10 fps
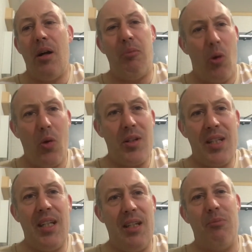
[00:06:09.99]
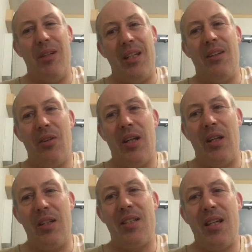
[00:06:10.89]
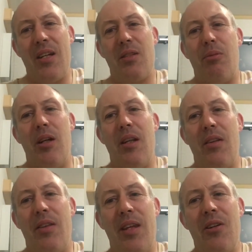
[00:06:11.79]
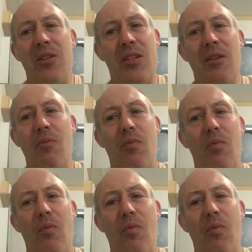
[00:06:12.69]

a poor team in a, in a sense, but there's some